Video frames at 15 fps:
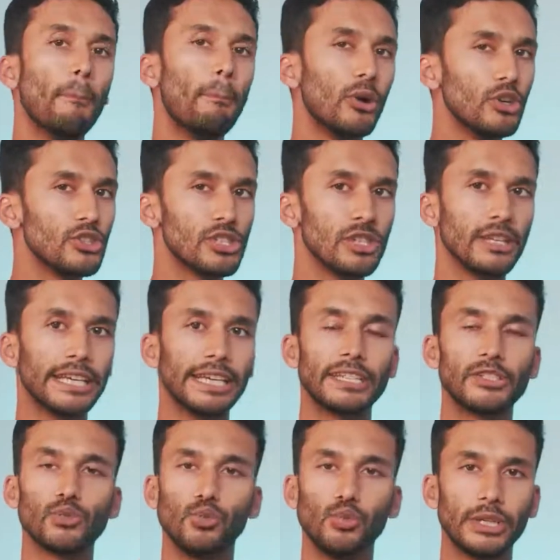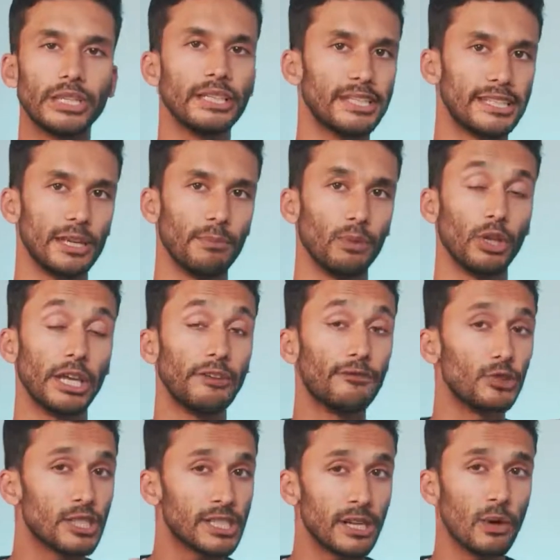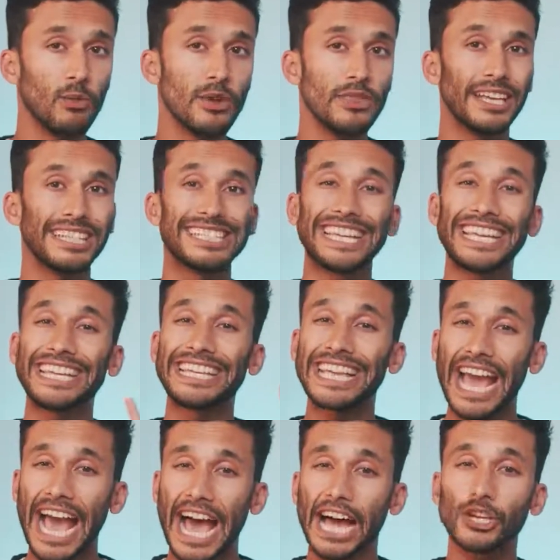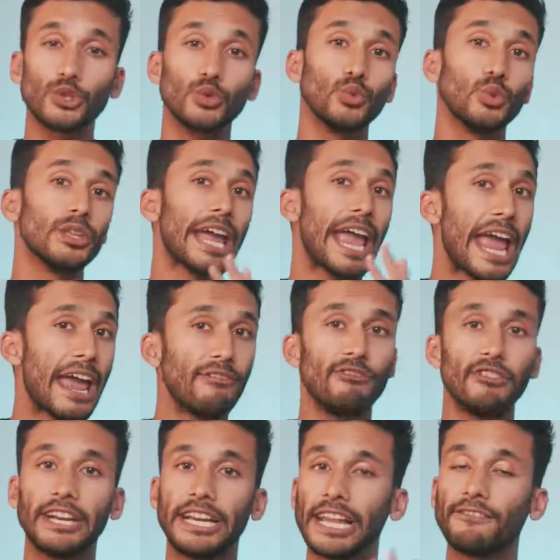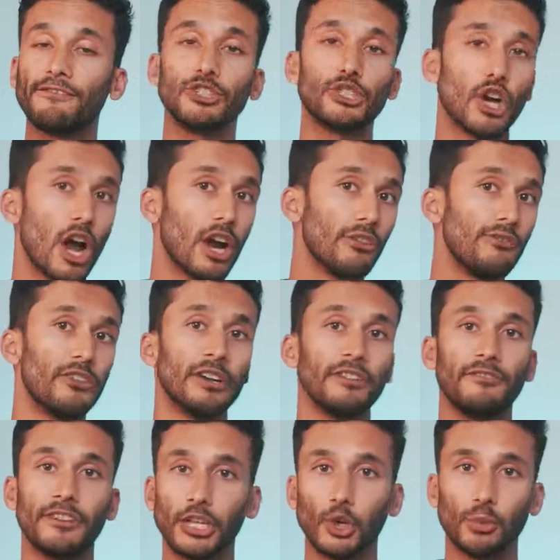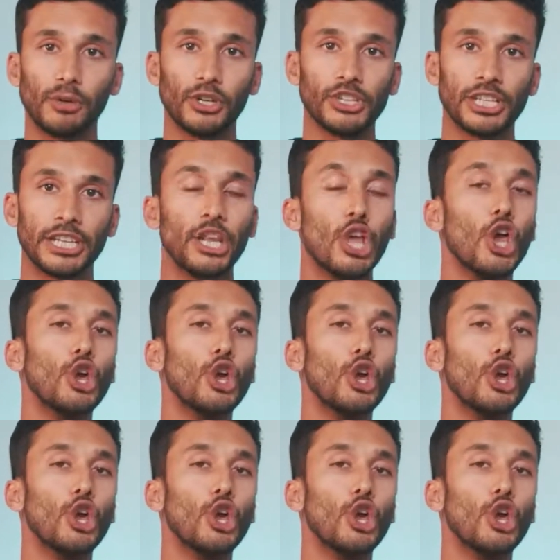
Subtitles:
Personally, it's really simple. If you're someone that's a casual, everyday photographer and video person,